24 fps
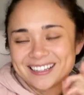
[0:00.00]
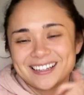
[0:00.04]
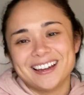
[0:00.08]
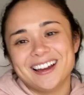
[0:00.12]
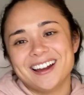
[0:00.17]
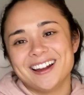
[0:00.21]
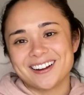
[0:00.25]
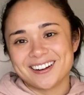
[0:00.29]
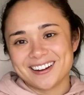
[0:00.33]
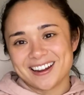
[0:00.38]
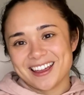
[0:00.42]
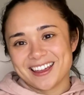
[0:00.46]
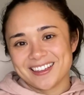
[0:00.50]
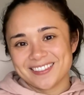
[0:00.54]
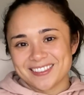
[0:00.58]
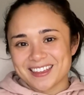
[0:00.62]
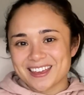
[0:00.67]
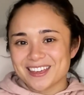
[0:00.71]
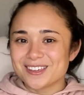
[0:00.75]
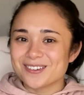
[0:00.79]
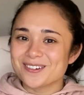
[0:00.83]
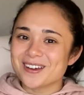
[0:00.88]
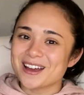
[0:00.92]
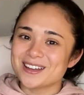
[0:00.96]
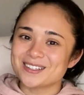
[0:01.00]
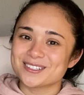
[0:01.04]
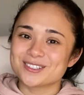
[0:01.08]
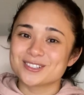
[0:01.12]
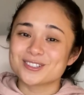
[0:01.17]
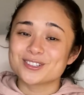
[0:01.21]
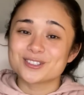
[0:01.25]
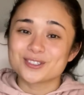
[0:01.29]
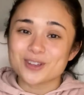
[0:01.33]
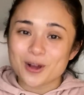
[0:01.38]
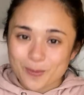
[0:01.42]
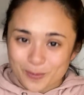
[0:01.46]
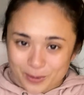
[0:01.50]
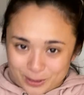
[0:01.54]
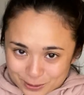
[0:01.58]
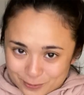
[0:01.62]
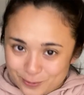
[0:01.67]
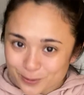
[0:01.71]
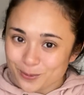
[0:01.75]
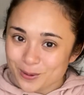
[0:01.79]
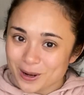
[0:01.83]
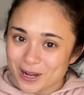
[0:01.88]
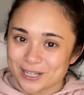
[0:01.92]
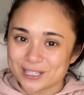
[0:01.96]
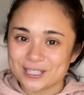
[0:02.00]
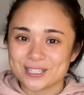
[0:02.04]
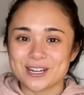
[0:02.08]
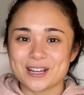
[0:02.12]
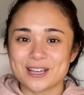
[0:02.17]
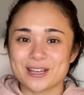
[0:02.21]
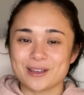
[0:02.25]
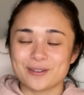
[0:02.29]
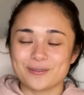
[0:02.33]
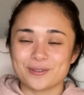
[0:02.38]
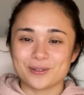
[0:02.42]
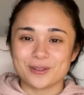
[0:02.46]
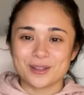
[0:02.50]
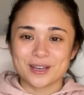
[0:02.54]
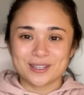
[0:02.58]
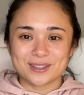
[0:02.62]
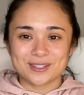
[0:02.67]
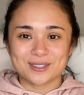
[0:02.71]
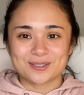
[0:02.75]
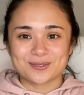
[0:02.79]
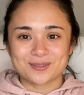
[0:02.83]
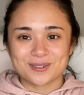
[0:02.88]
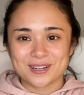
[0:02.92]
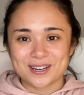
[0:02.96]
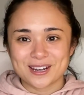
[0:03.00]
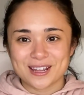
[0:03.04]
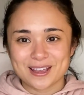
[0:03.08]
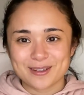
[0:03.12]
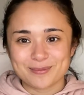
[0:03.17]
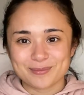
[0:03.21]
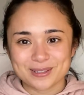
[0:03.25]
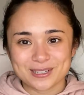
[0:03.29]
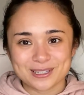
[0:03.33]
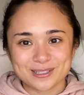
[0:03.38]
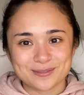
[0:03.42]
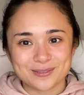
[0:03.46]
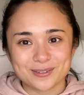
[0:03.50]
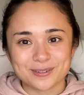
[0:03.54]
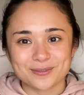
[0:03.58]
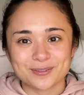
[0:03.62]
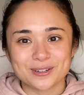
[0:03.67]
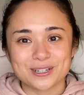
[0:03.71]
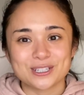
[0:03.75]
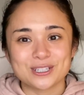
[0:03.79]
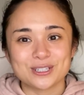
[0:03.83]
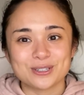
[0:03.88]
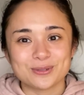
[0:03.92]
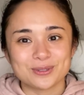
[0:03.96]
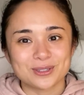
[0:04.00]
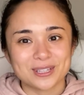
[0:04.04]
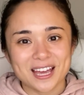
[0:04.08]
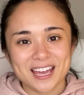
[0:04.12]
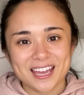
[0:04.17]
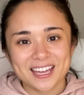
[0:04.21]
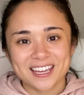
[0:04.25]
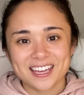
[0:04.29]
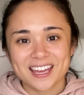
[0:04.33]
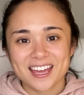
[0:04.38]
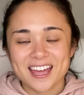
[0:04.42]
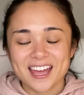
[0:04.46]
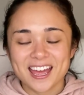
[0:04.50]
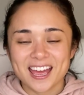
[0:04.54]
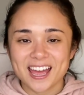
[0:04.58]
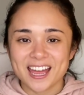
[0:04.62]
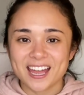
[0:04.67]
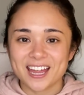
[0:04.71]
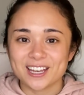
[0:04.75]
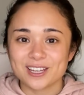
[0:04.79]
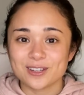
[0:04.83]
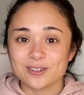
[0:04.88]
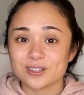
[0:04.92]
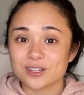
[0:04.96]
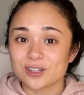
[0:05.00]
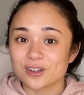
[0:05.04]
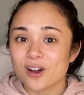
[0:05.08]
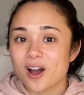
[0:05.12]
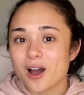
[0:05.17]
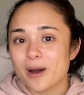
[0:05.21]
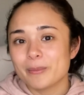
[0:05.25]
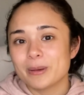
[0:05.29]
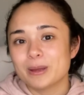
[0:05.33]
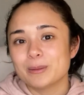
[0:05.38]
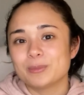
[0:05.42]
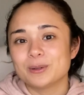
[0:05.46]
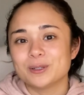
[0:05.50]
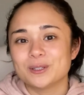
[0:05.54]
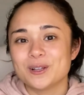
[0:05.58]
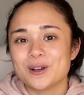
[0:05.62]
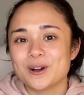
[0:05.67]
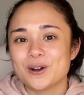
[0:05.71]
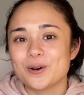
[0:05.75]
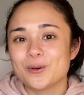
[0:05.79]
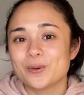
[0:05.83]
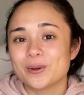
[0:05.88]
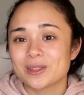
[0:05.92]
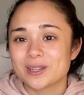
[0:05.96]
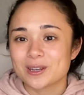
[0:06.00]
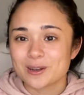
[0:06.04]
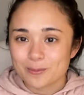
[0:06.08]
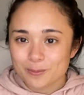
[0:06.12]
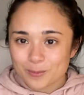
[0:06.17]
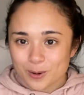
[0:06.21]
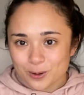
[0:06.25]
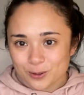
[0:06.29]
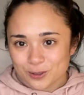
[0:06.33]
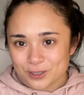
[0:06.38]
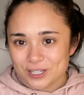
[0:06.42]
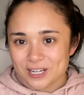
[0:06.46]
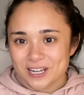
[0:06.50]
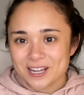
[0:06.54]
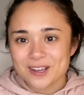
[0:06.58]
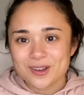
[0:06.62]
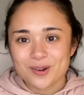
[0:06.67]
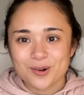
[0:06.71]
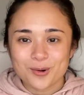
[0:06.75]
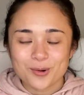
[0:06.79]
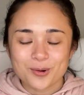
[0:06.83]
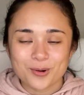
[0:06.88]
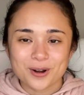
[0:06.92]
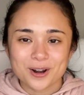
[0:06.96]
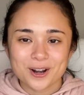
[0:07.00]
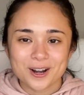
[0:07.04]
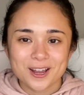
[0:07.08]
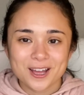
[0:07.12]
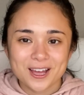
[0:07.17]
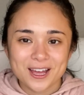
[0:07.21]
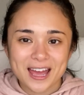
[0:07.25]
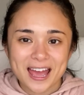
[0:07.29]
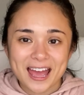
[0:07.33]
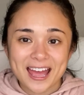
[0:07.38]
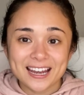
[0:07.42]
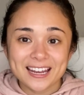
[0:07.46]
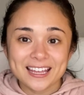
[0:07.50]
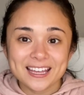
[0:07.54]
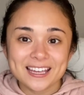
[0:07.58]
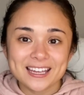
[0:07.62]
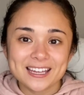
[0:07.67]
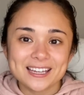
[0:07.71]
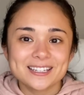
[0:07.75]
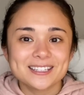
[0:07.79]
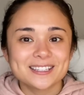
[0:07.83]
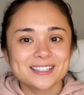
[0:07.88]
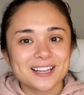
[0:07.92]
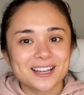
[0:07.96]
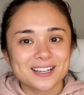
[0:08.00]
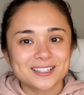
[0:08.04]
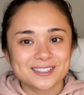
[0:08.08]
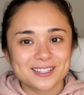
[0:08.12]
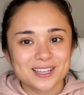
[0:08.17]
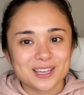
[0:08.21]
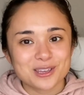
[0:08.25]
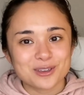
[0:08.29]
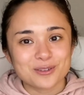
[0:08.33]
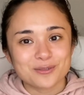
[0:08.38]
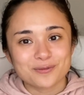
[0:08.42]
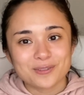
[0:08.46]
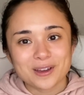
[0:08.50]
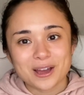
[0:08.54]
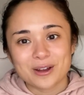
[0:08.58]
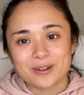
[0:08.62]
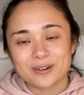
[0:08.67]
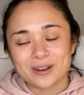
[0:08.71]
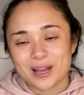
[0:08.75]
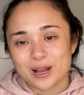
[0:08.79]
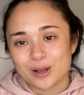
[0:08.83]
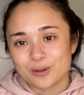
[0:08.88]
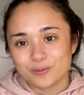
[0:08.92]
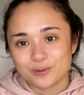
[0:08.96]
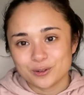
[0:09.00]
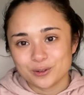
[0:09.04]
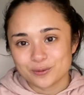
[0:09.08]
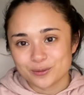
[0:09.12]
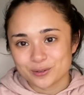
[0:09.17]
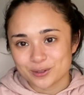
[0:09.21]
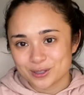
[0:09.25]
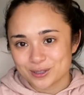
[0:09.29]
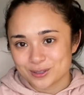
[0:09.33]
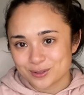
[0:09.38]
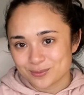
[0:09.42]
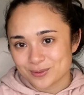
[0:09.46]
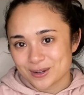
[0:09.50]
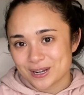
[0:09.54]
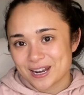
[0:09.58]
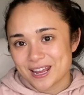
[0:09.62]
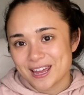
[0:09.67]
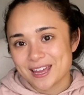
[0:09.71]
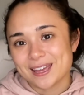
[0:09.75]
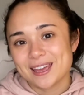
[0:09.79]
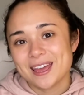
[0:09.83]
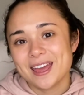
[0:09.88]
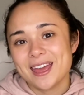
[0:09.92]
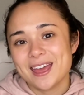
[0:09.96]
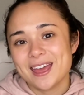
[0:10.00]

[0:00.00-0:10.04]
All right, thank you guys so much for watching. If you like this reading, please feel free to like, and you can comment below with an emoji or any insights that you found helpful for this reading.